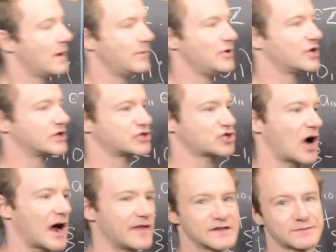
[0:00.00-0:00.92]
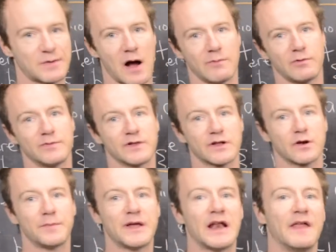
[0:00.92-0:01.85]
Maybe you can try this problem a
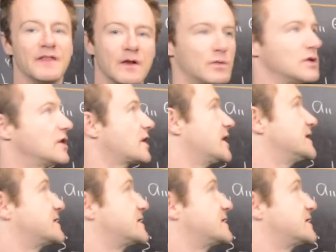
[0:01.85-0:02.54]
little bit and then we'll look at a